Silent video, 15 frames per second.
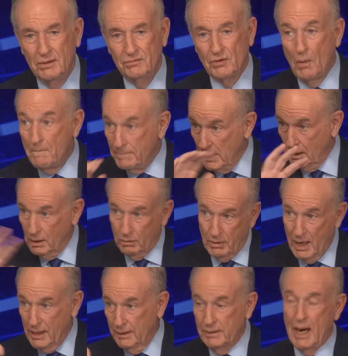Just go
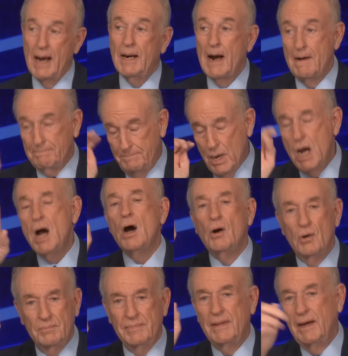BillO'Reilly.com.
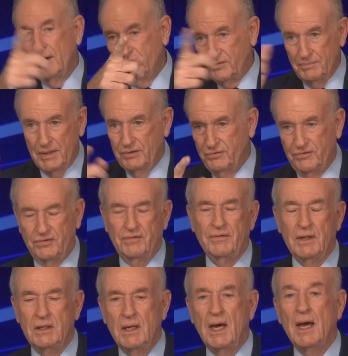Boom, there's the message
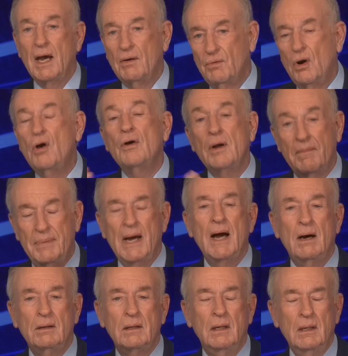of the day. I wrote
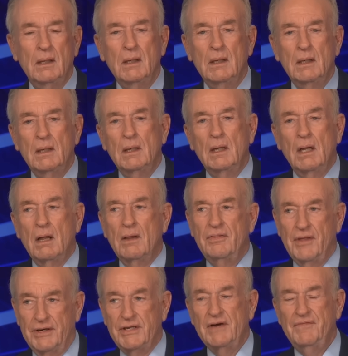about
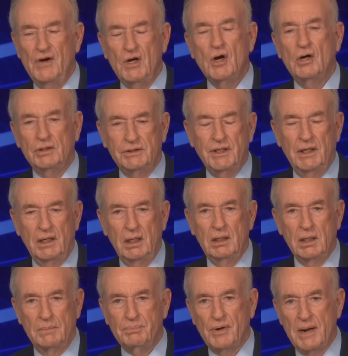the difficulty
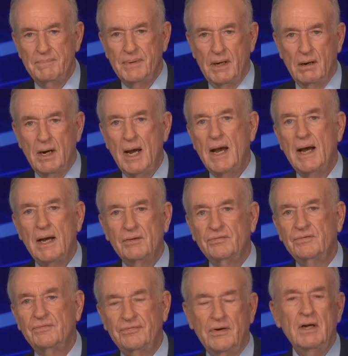that Bret Baier
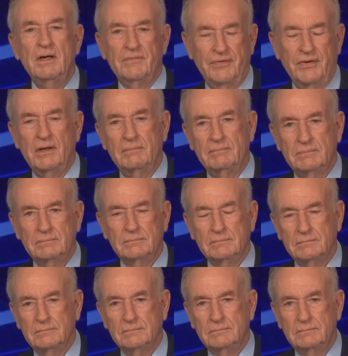has in front of him.
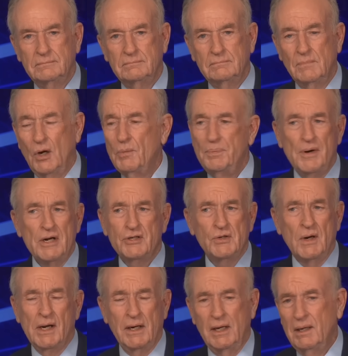More
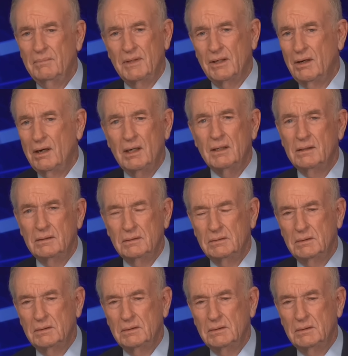pressure on him than her.